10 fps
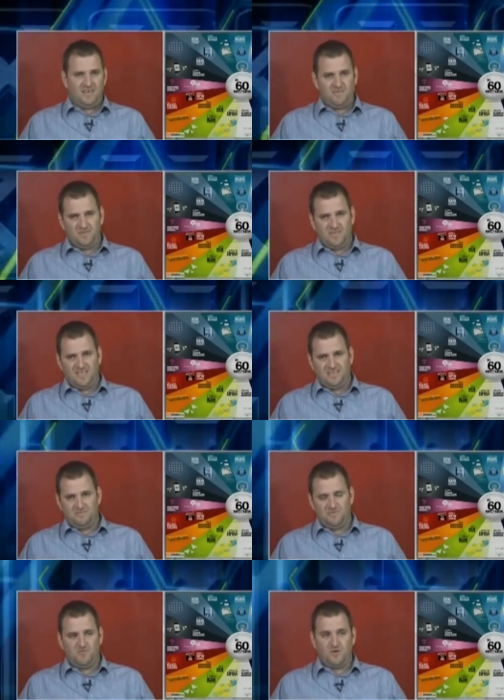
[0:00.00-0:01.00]
life for the
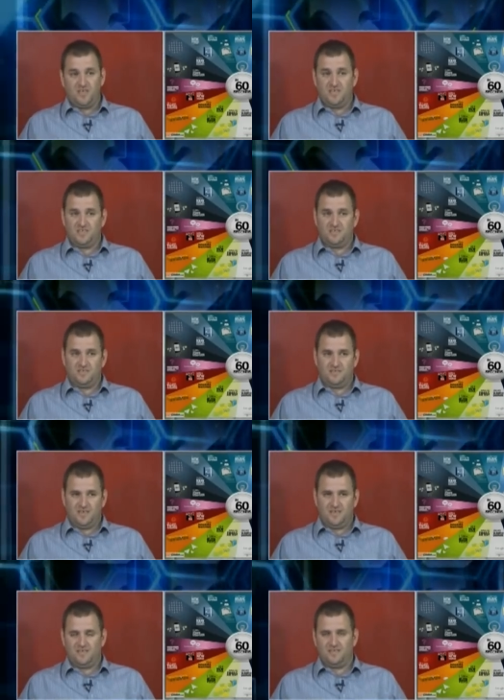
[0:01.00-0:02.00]
last three, four years
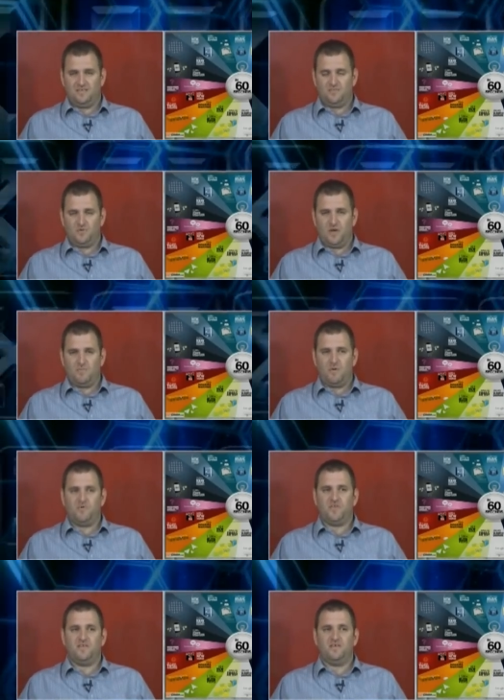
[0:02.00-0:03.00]
taken to come
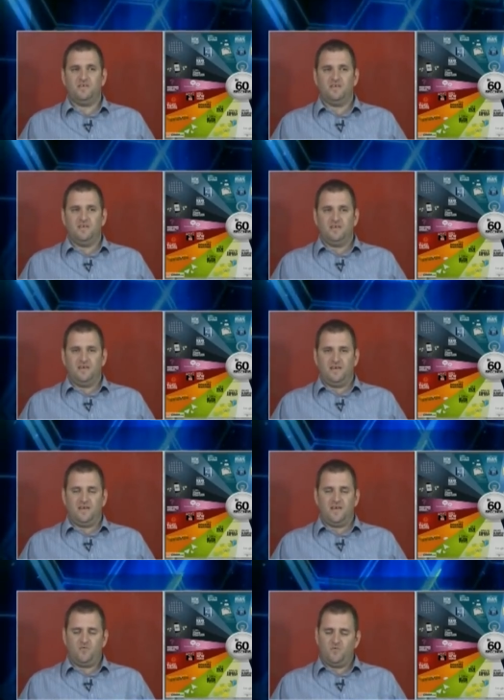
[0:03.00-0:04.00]
up with,
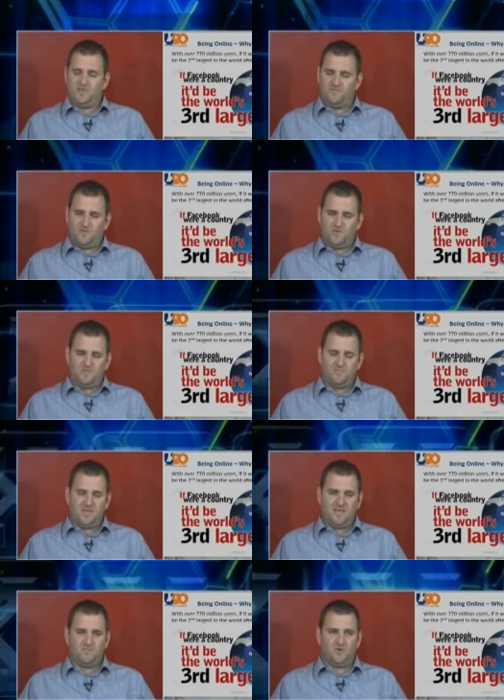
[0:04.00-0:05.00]
and I would have not
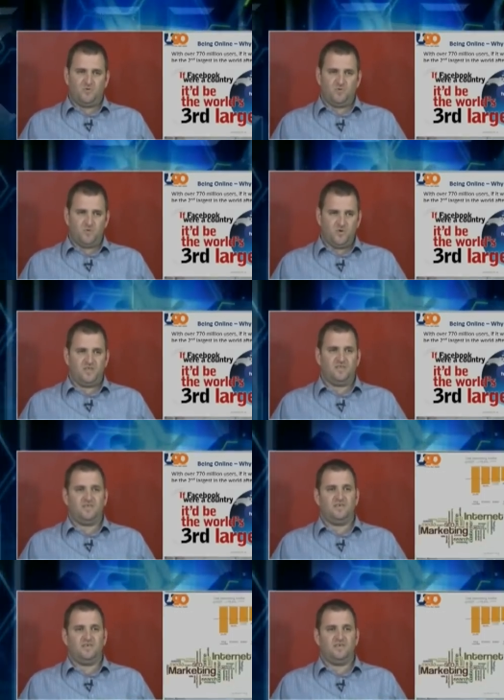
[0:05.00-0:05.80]
been able to do it